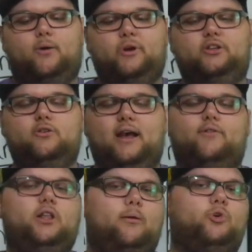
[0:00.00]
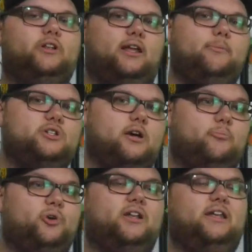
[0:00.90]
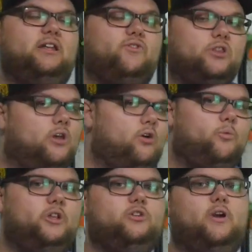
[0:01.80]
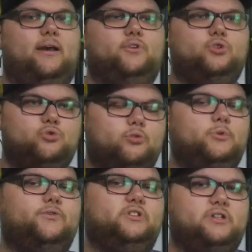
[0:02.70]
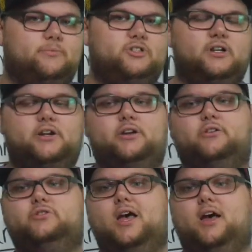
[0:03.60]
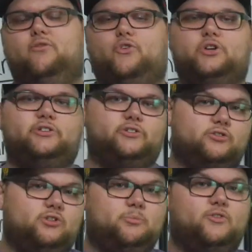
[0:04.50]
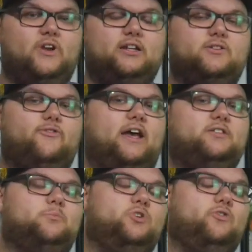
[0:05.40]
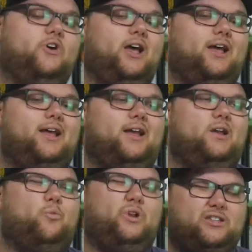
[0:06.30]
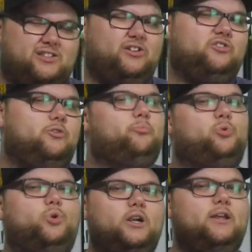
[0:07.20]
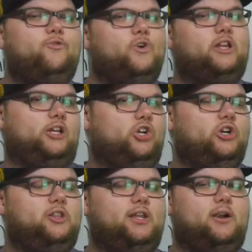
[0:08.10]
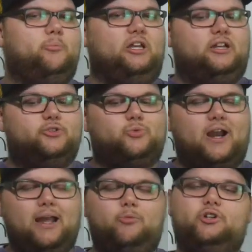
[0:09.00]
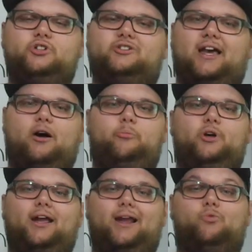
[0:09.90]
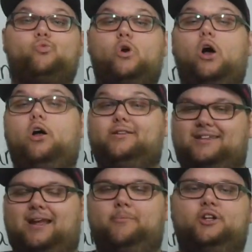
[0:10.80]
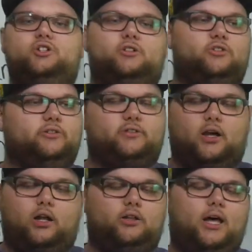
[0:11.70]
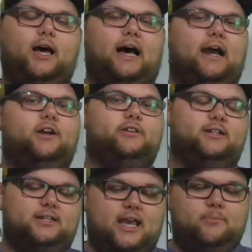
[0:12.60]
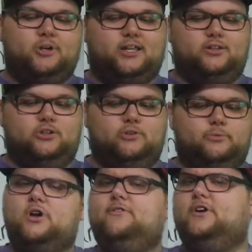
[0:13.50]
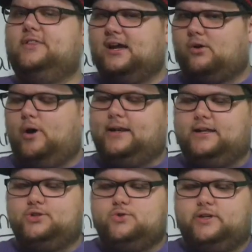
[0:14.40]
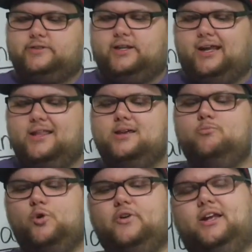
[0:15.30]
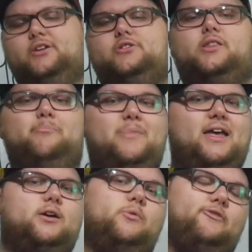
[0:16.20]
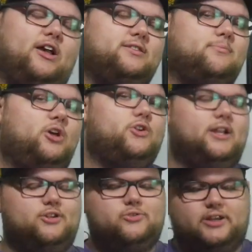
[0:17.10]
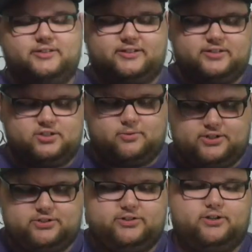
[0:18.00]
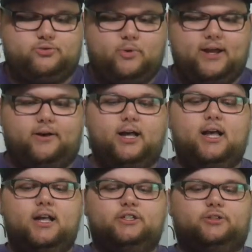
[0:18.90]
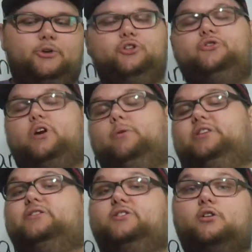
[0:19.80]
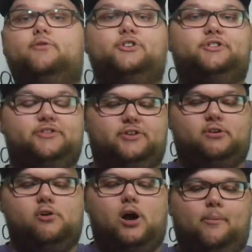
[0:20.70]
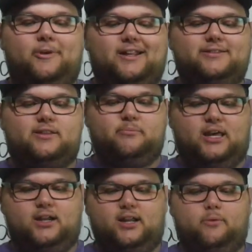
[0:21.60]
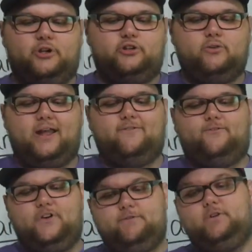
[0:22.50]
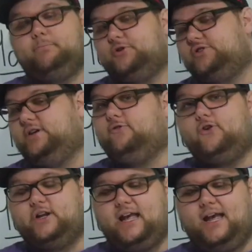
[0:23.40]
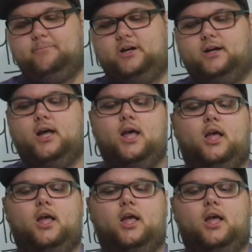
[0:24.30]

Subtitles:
we do have a lot more damage output, even though we do have a neutral move in some scenarios versus a super effective fast move. We still do pretty freaking good there, because we're able to just output a raw damage just a lot higher than Yanma can do. So I found that quite interesting. And then moving into the meta, we've got some other interesting situations here as well. So we do start with the 0 versus 0 up against the meta, and we do a 50% for Yanma